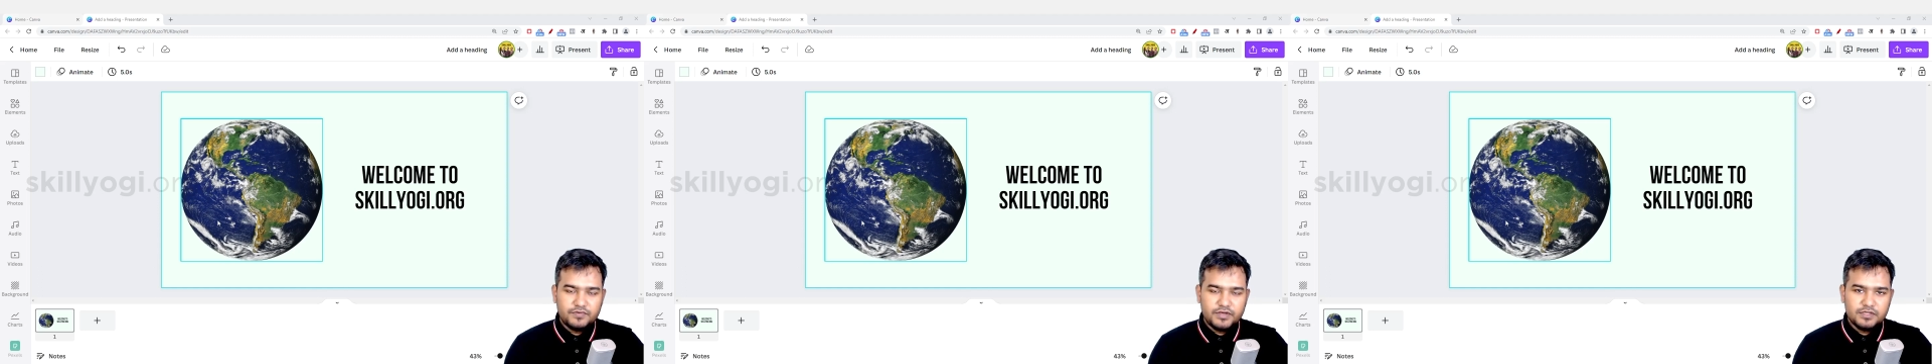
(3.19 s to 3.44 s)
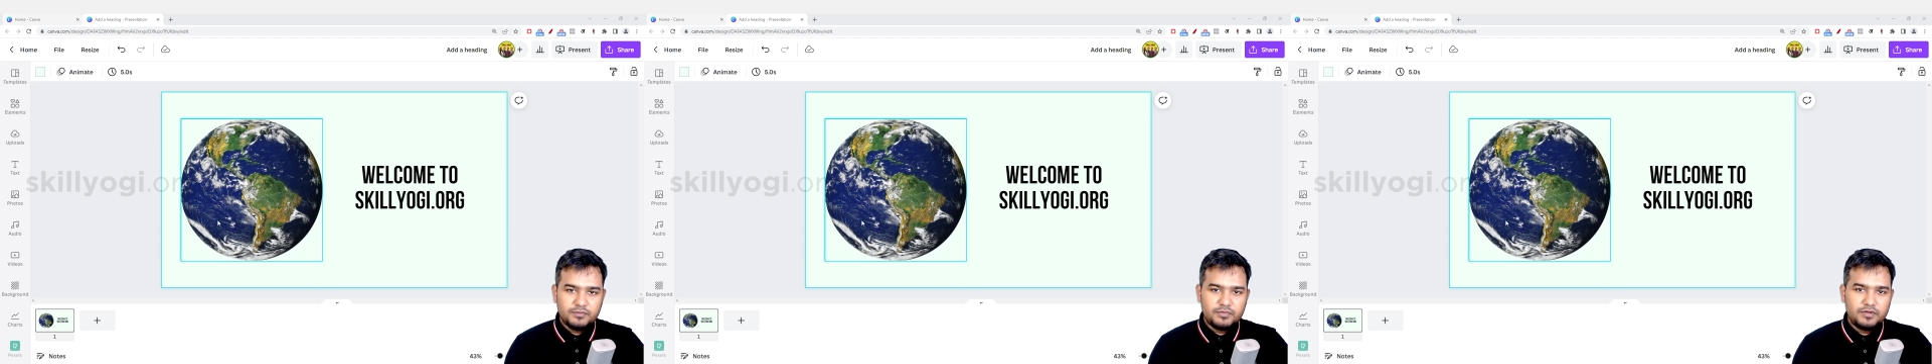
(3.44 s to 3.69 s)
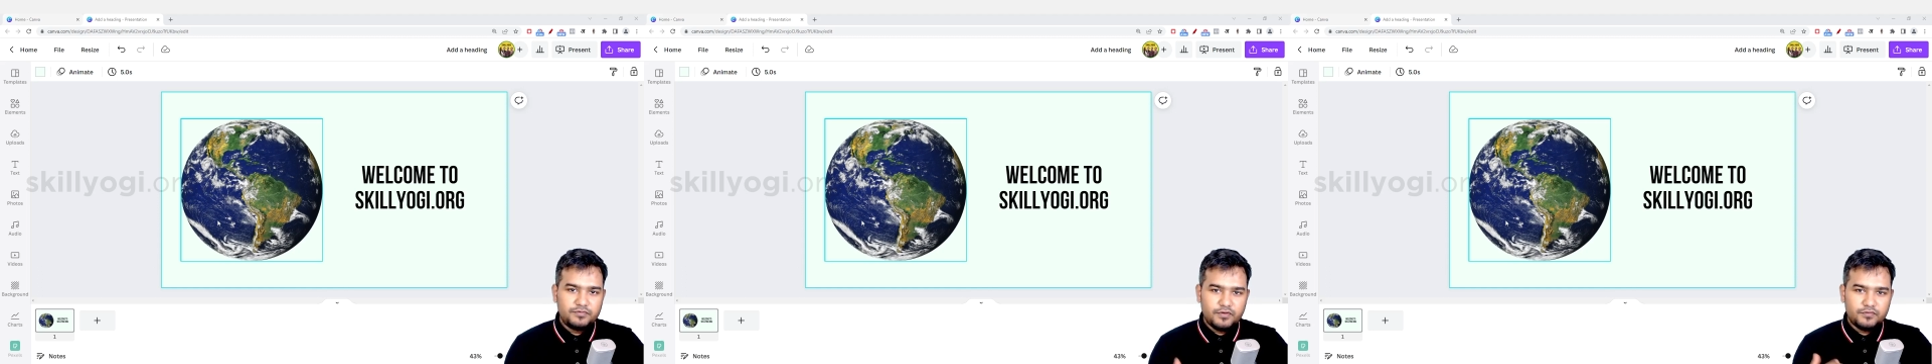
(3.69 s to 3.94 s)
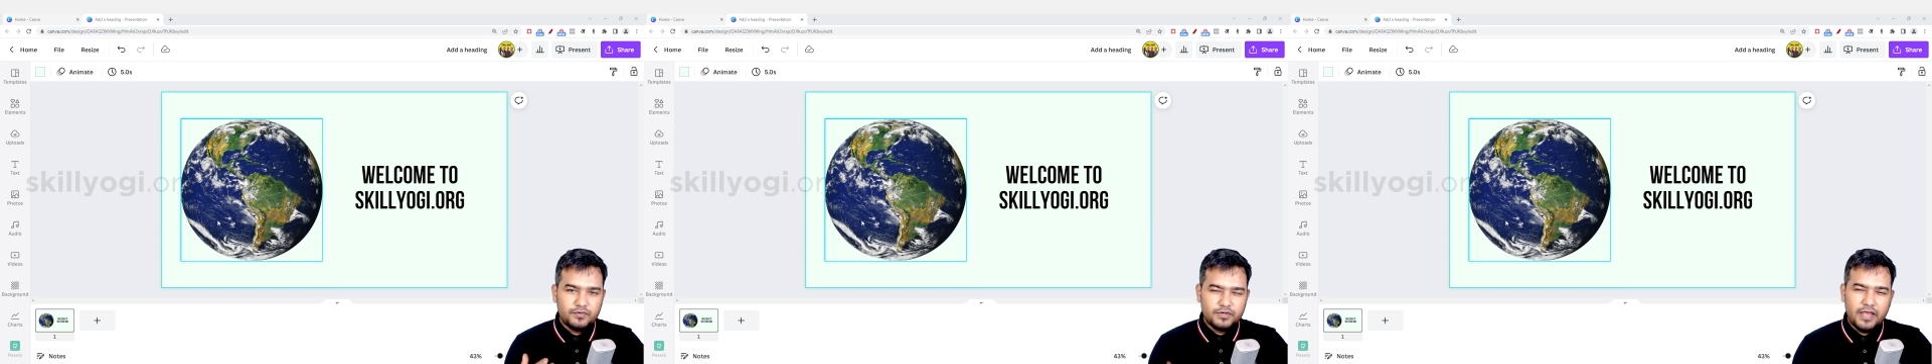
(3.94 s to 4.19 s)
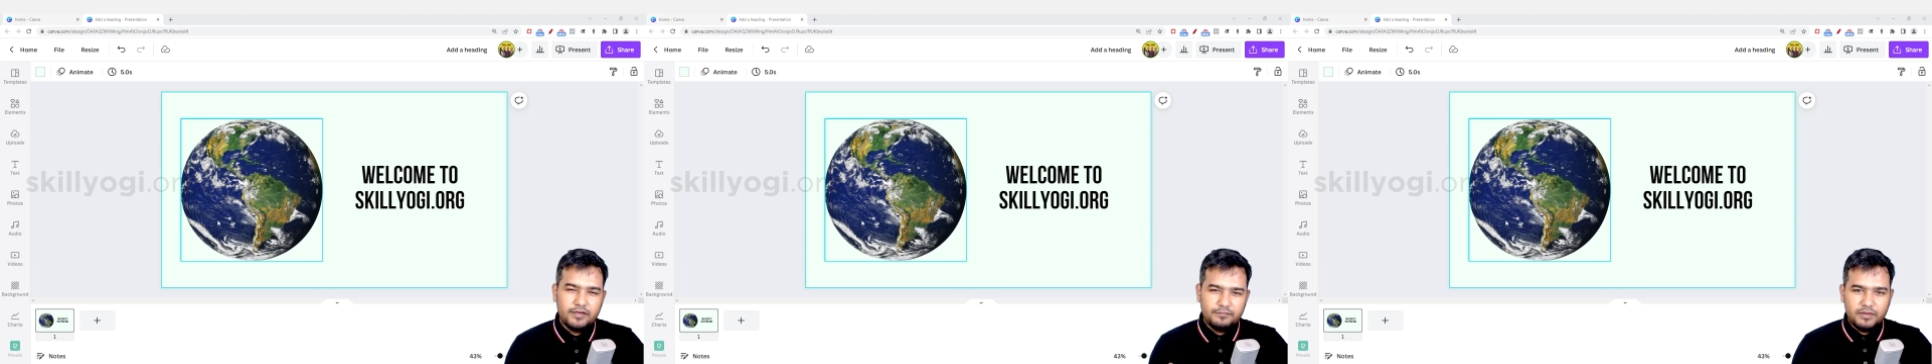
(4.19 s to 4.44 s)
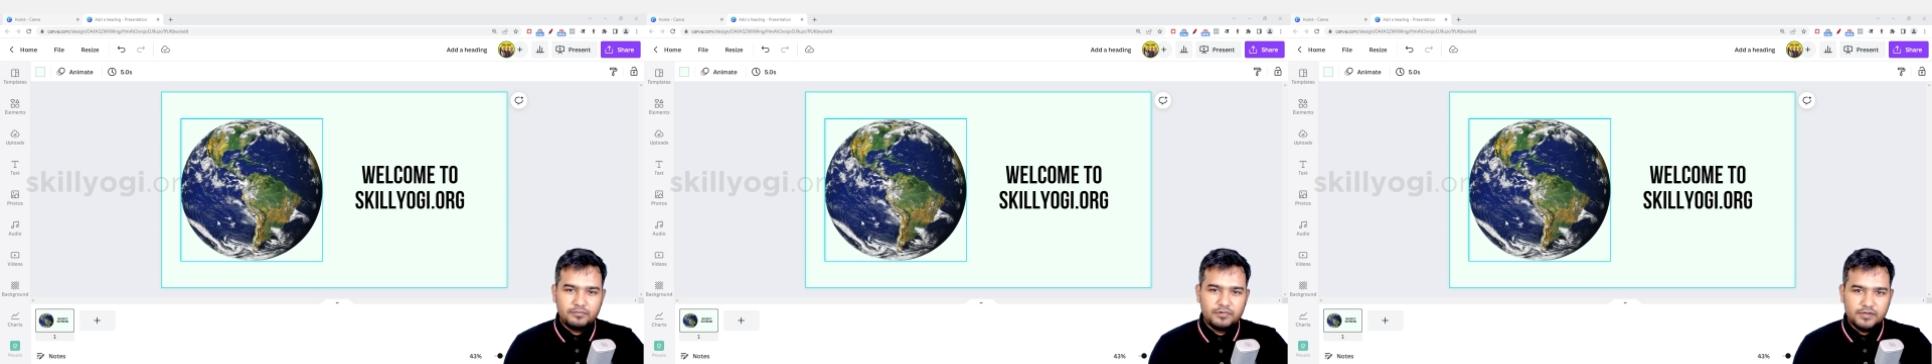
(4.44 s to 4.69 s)
For example, if you have to
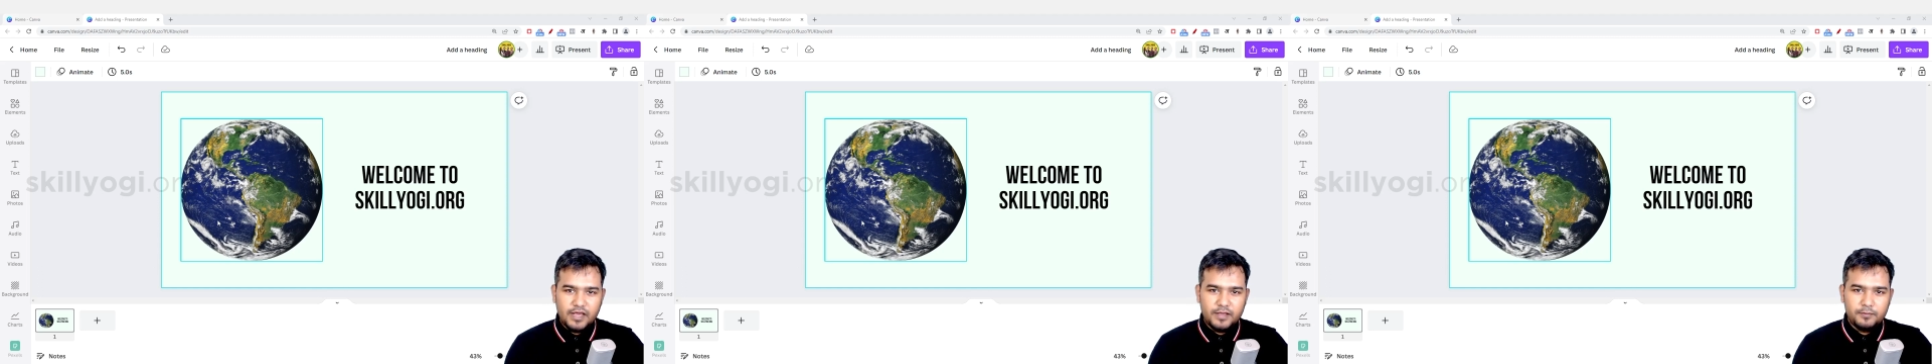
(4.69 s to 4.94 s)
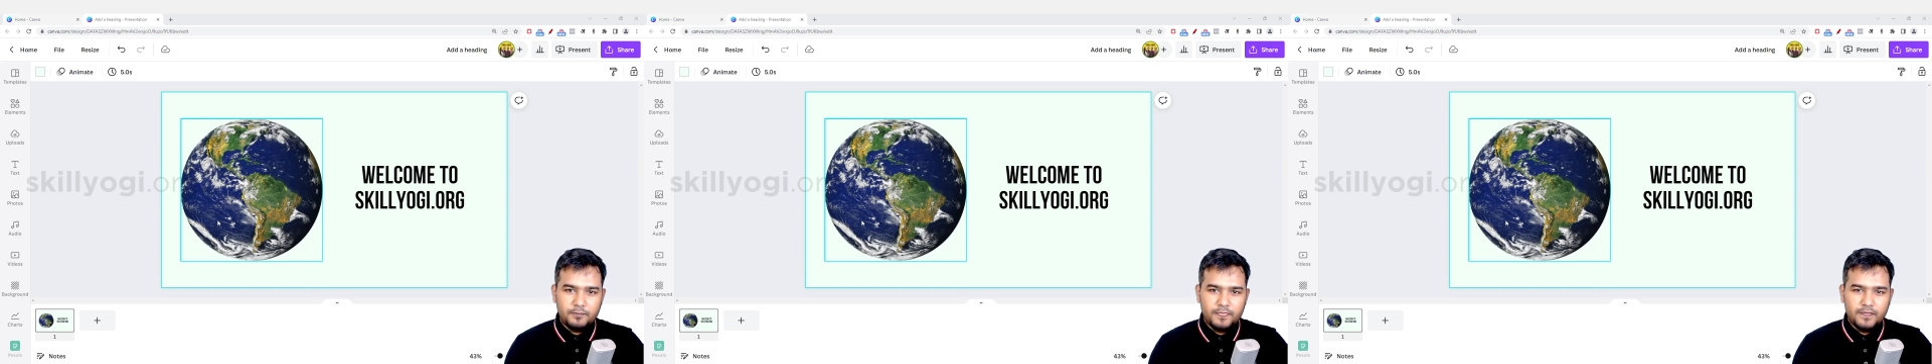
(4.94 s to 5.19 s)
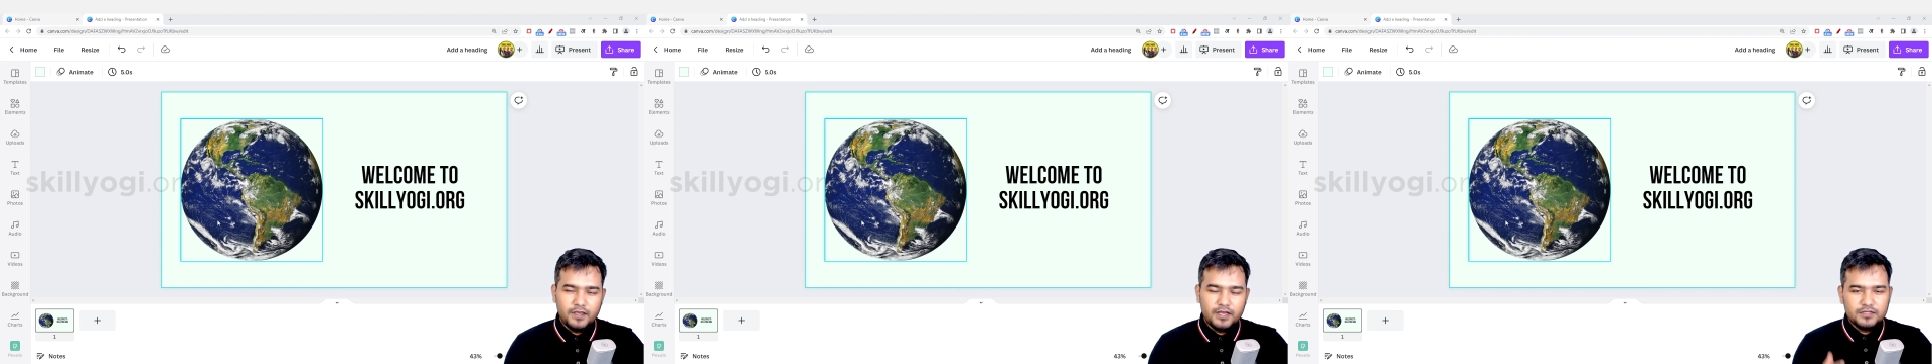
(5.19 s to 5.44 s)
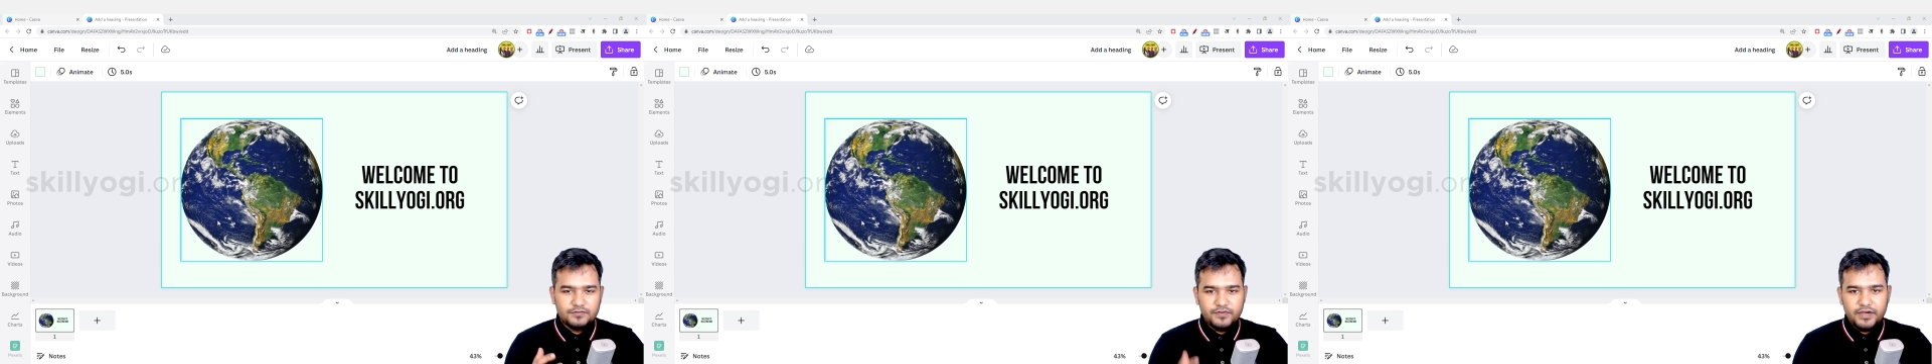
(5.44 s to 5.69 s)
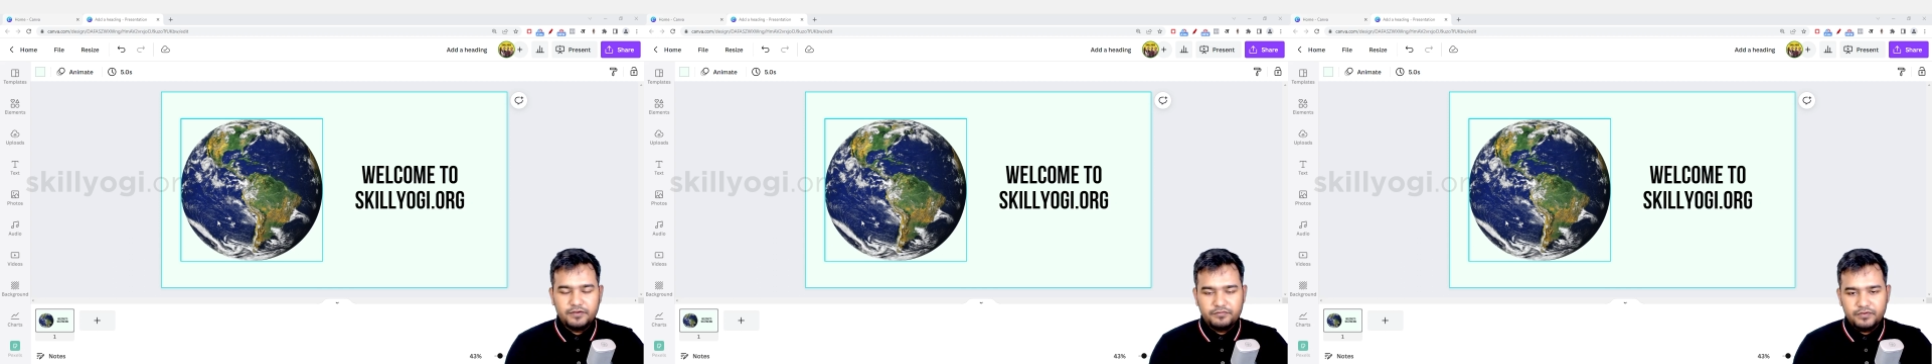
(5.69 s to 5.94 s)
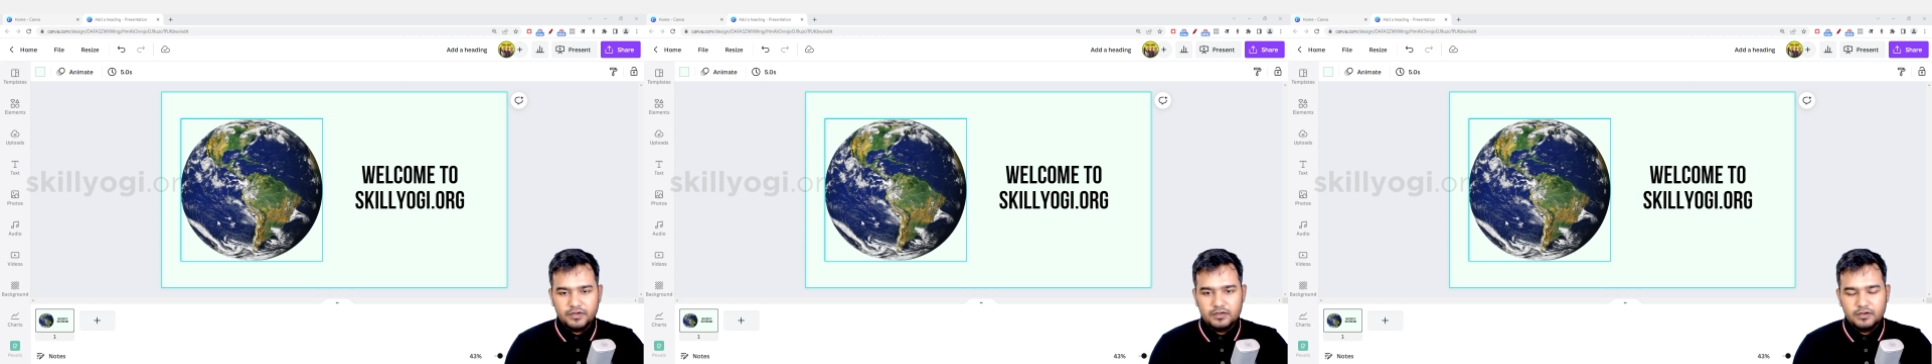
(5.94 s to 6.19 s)
type every time, it is very
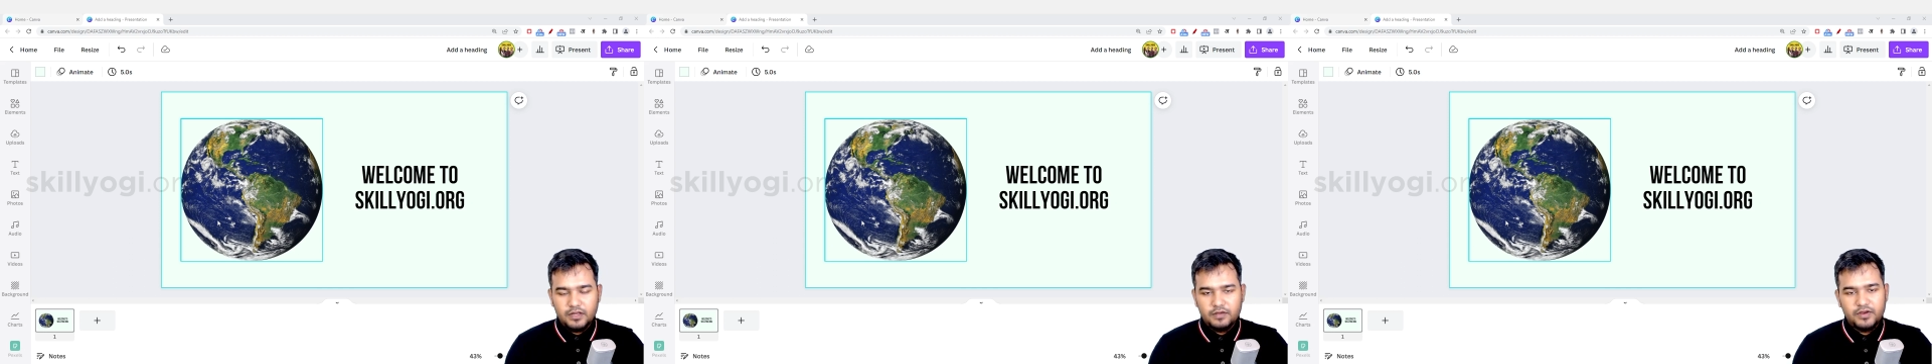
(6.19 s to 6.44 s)
difficult.